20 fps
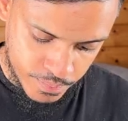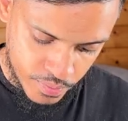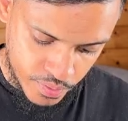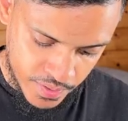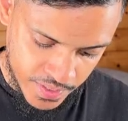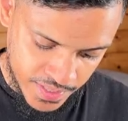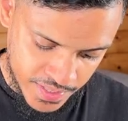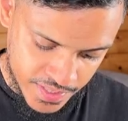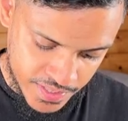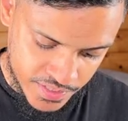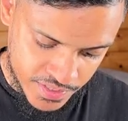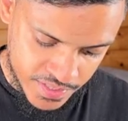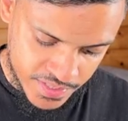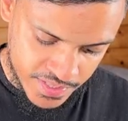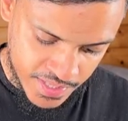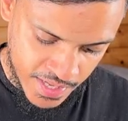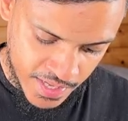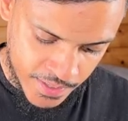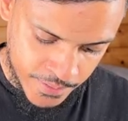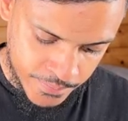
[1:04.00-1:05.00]
point is to
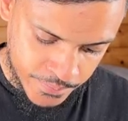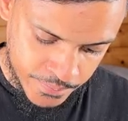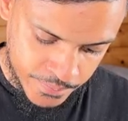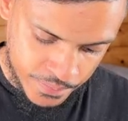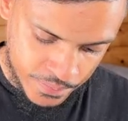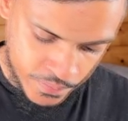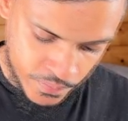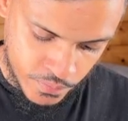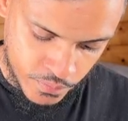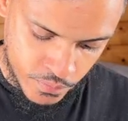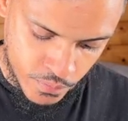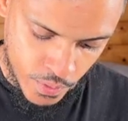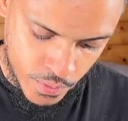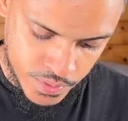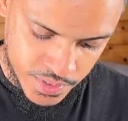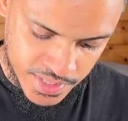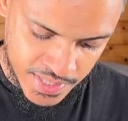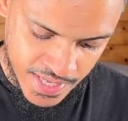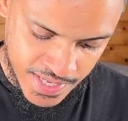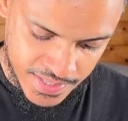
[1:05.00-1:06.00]
say,
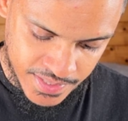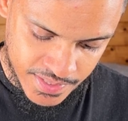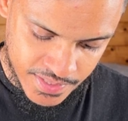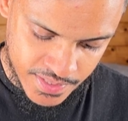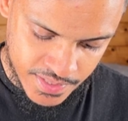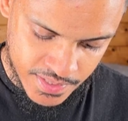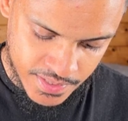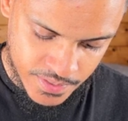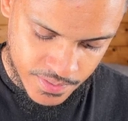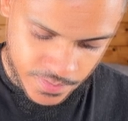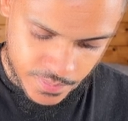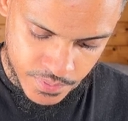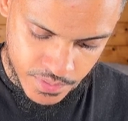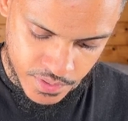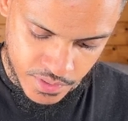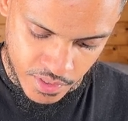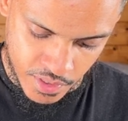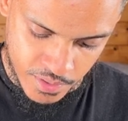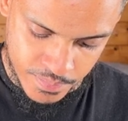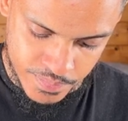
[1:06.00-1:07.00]
rotate
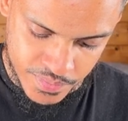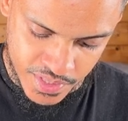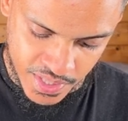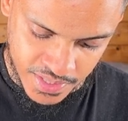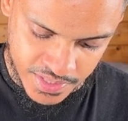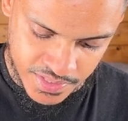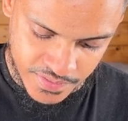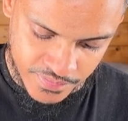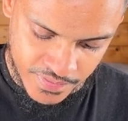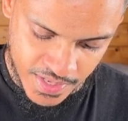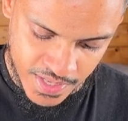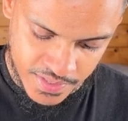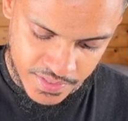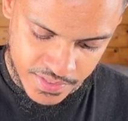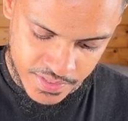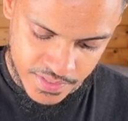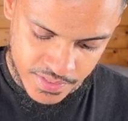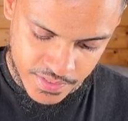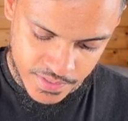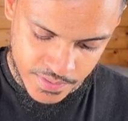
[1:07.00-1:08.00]
the objective
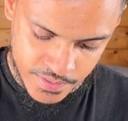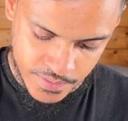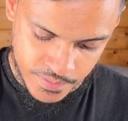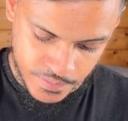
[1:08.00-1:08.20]
lens.